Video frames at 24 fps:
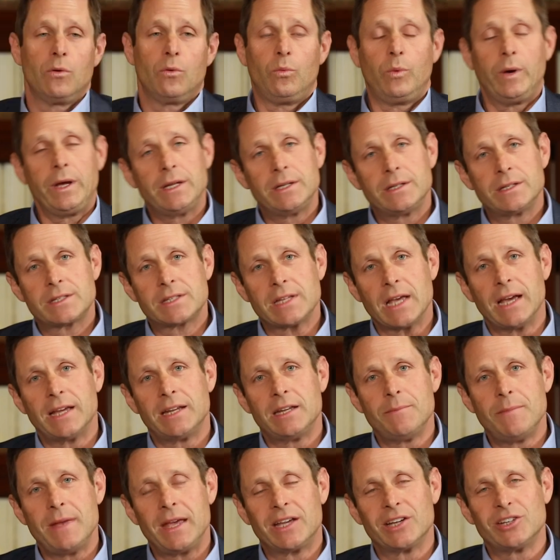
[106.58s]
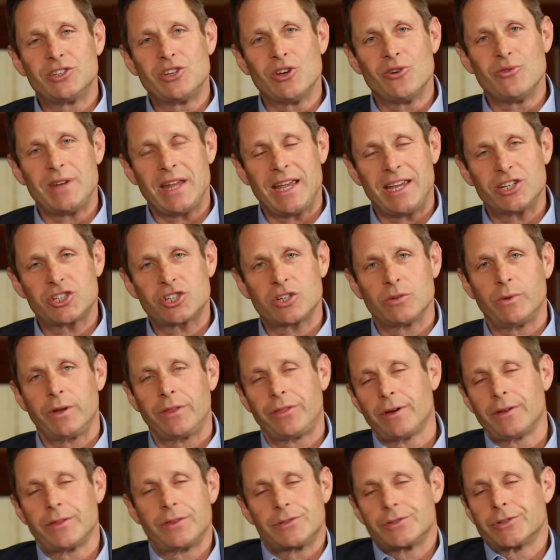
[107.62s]
we decided to make a donation. We
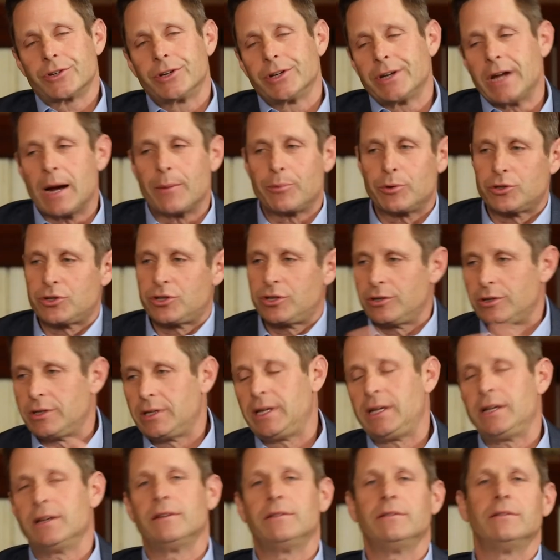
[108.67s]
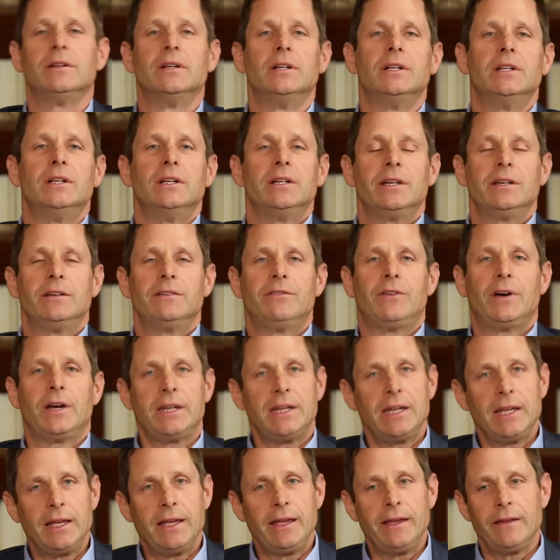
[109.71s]
thought this was a good opportunity and in
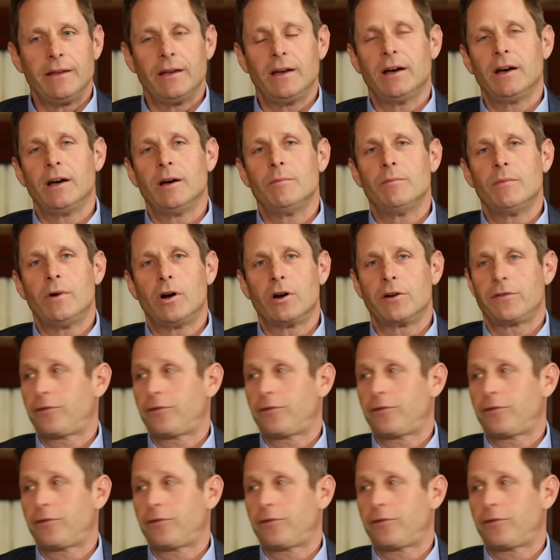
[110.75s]
inviting um, our